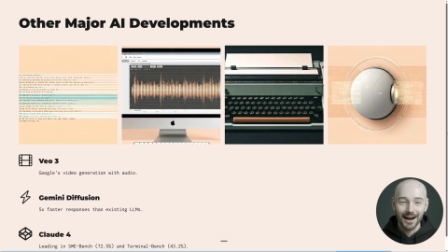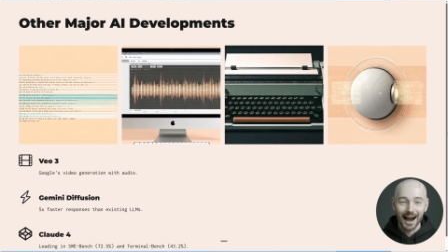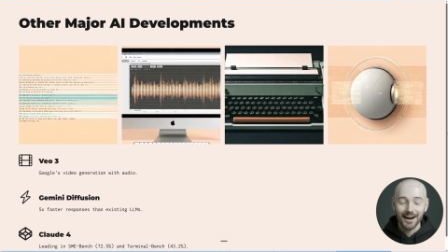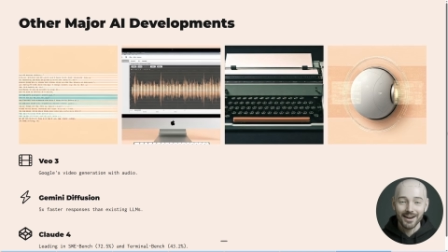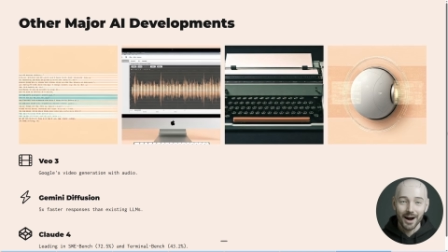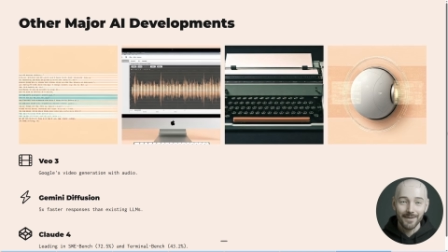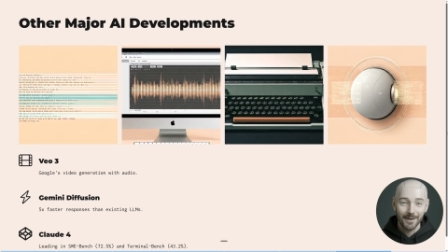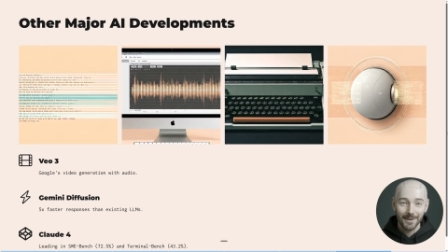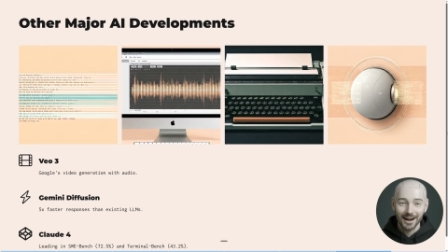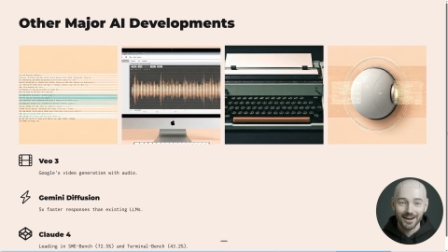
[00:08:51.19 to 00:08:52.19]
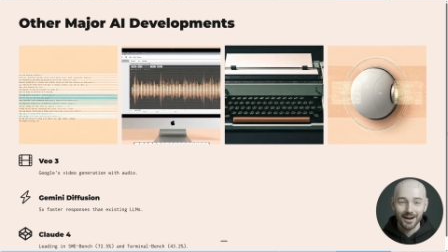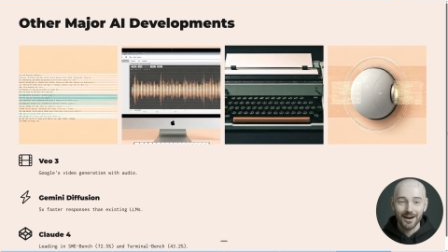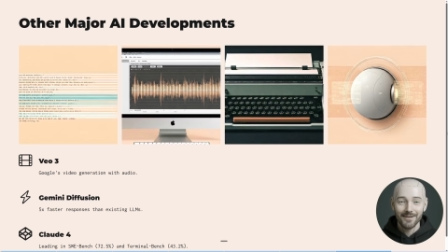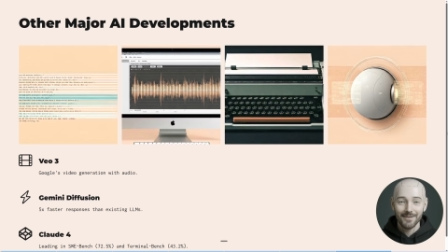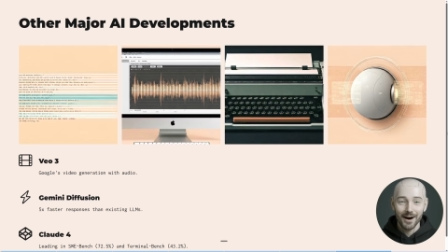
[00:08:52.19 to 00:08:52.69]
and Terminal Bench,
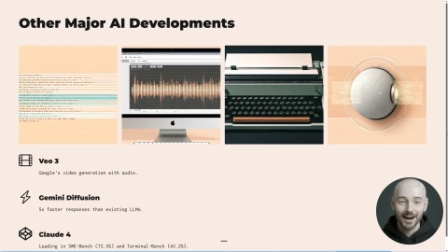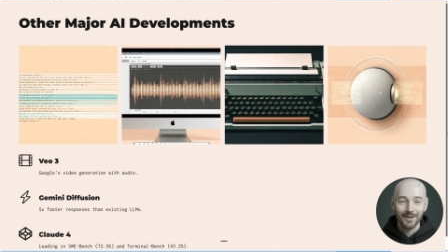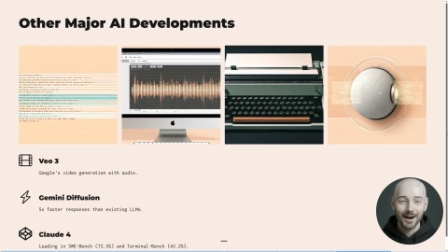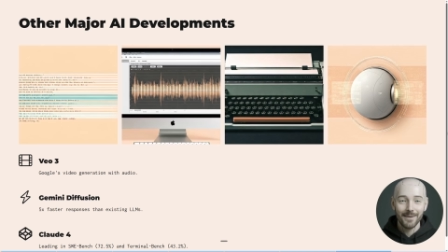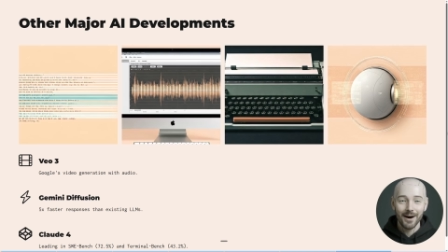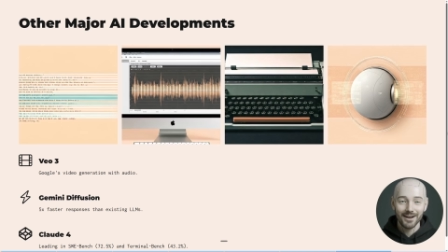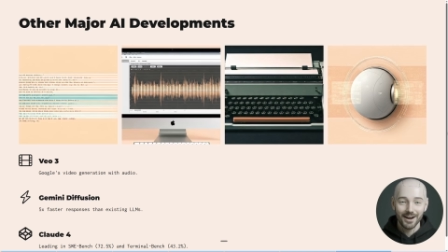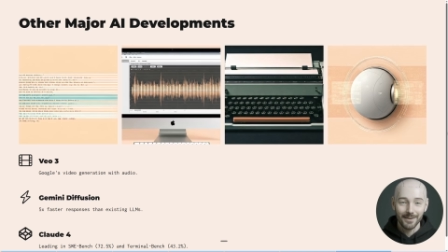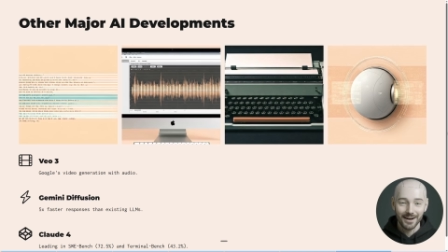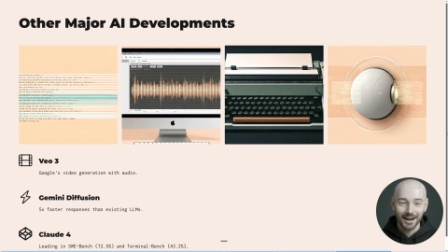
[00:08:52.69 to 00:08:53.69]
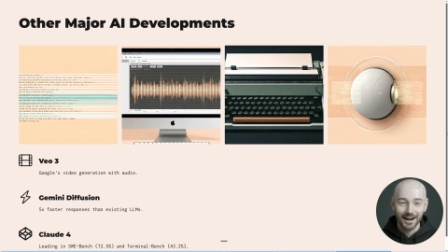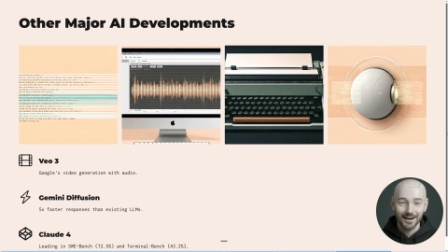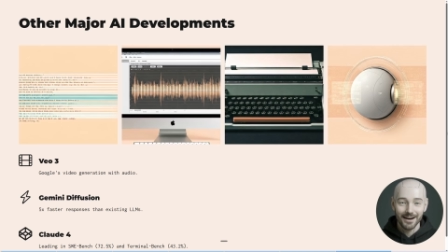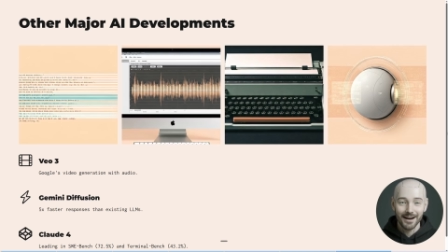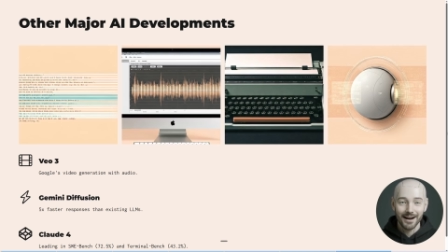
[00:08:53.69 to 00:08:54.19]
43.2%.